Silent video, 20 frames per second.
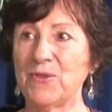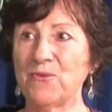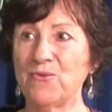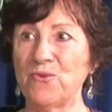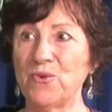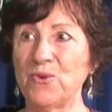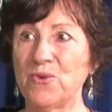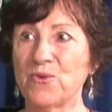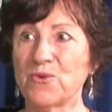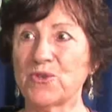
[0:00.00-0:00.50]
the
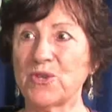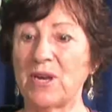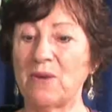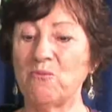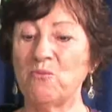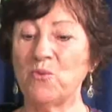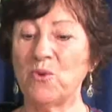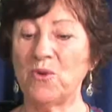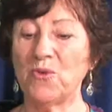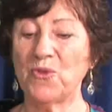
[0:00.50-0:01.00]
roots
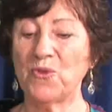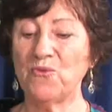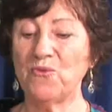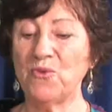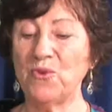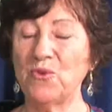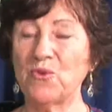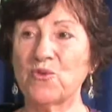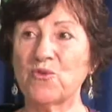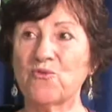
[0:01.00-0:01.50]
and what the
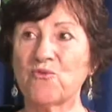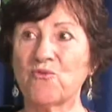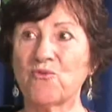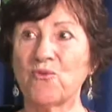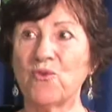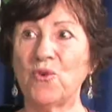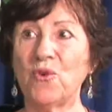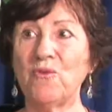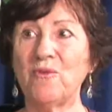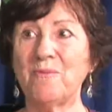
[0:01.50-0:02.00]
roots
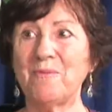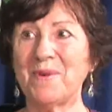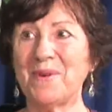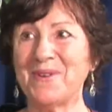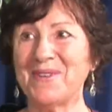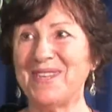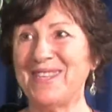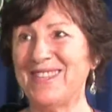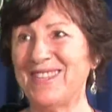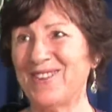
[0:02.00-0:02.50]
draw
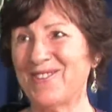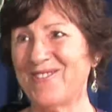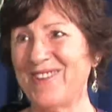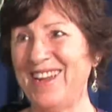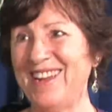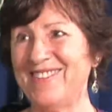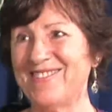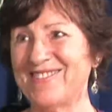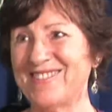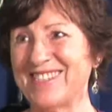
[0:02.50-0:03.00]
upon in the
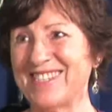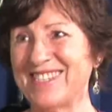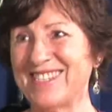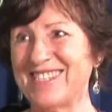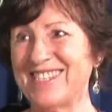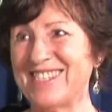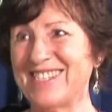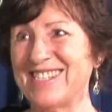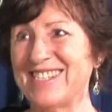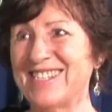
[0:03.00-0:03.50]
ground.
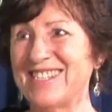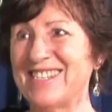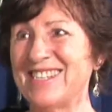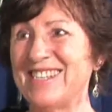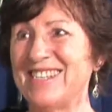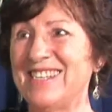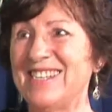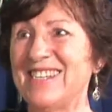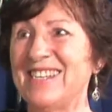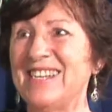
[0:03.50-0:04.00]

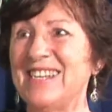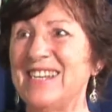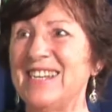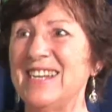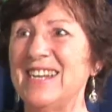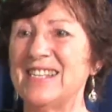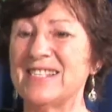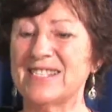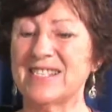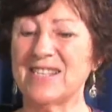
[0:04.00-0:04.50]
And